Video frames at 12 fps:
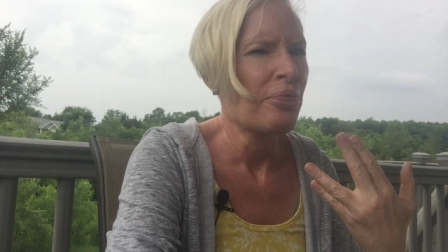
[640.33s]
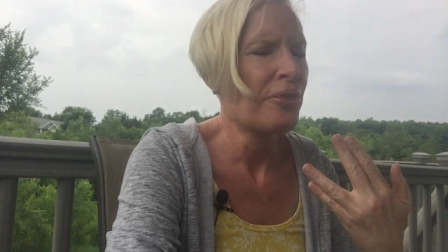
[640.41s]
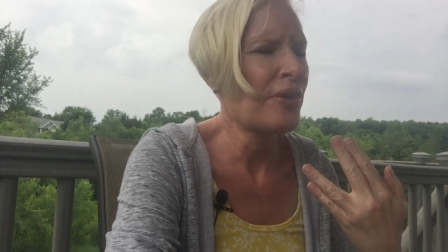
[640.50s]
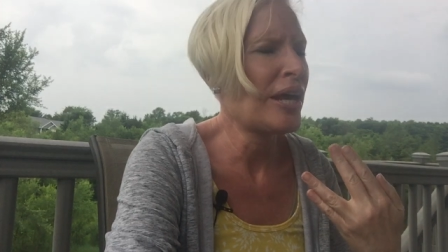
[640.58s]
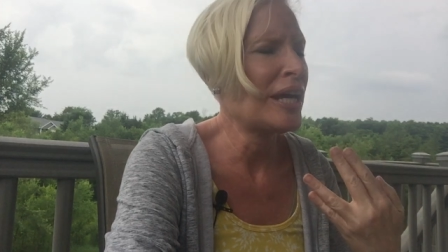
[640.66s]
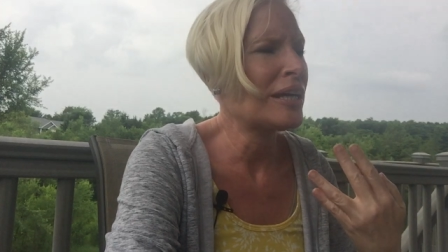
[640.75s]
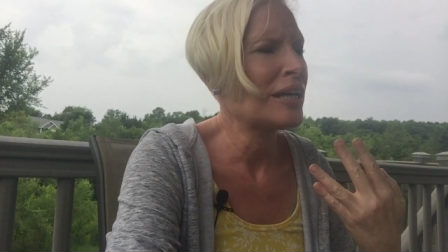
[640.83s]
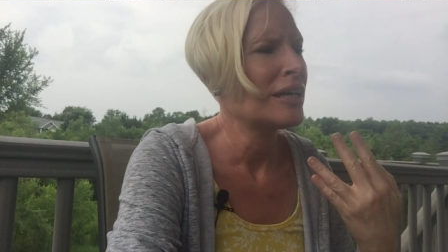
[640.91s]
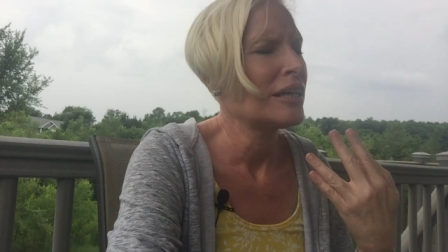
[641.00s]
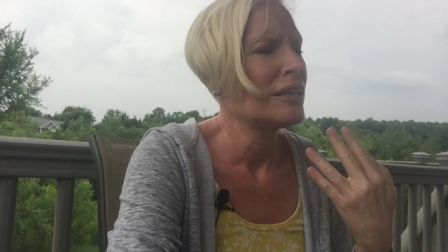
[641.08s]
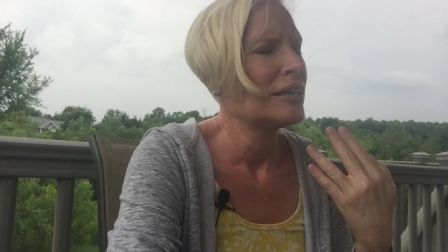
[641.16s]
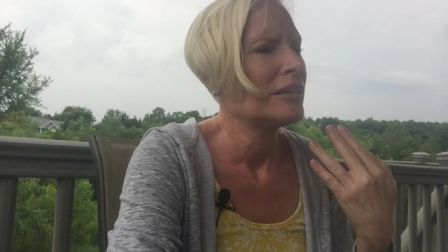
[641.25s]
Like
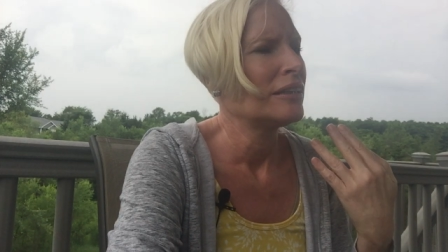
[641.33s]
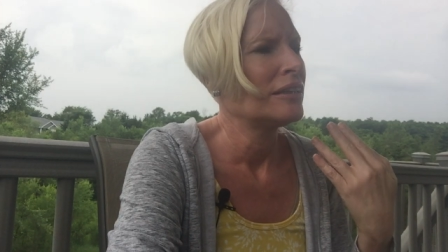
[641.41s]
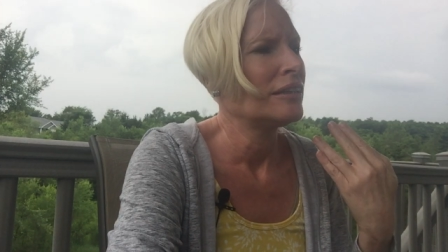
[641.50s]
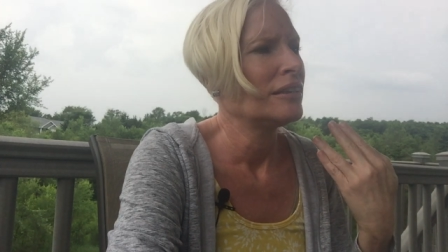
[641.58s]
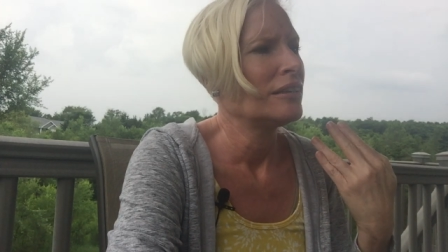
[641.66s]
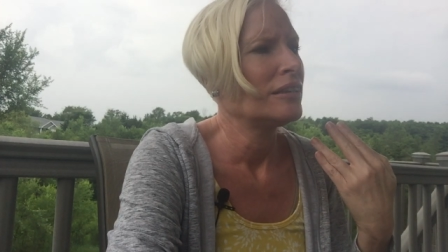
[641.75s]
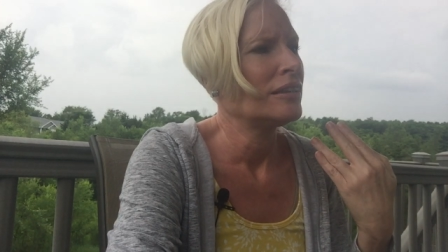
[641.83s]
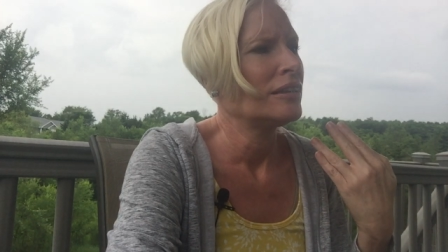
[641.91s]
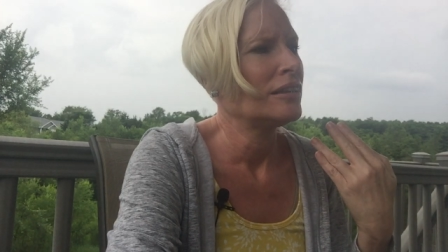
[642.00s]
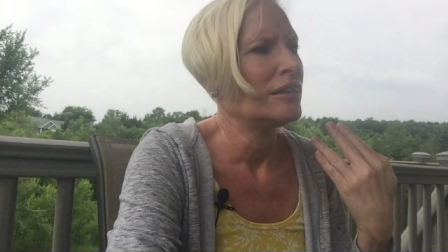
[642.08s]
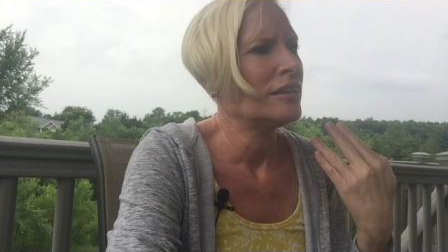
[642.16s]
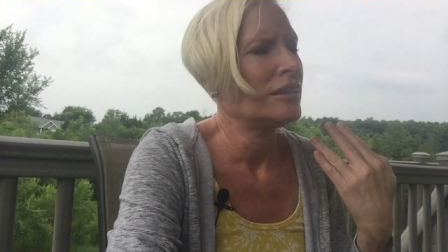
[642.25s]

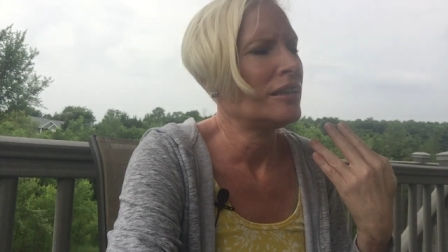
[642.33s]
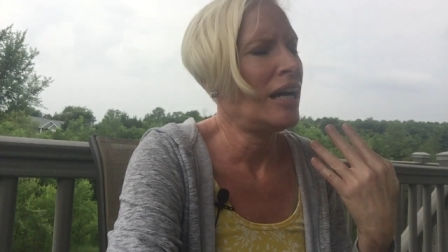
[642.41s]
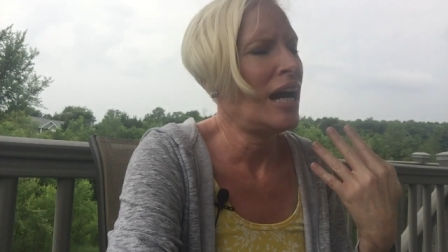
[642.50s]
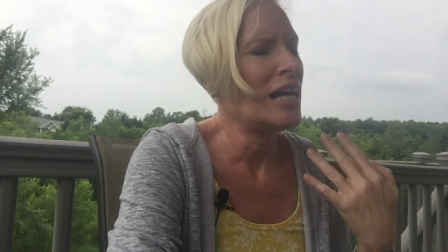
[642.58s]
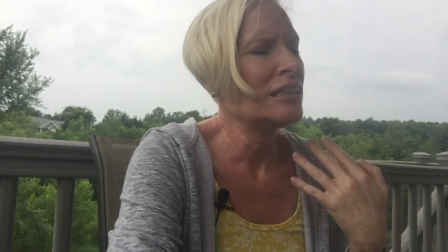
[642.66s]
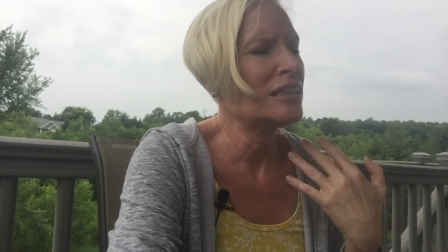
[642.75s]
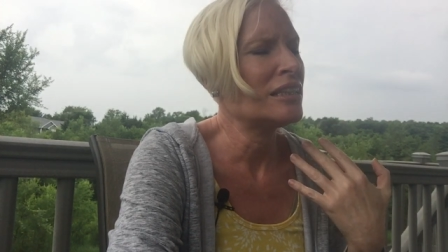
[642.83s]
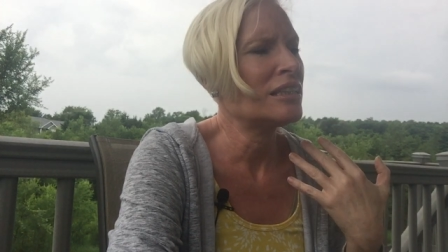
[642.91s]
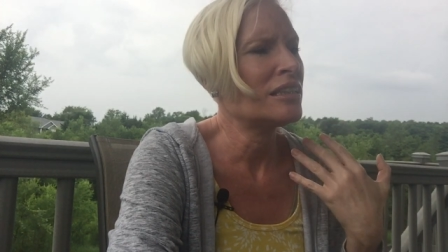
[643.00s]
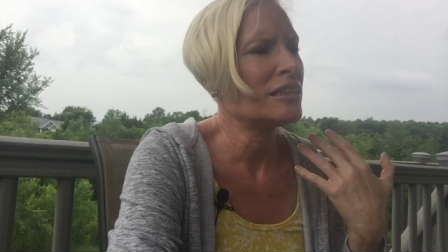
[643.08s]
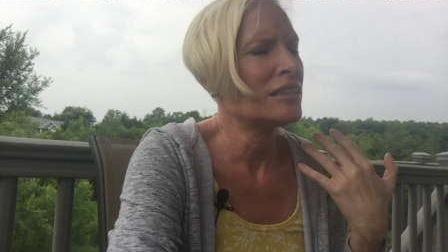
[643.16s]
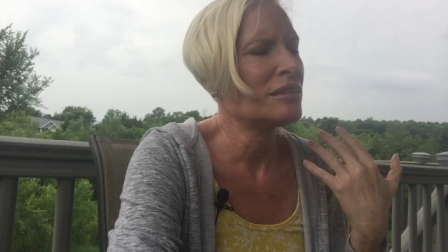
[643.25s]
has this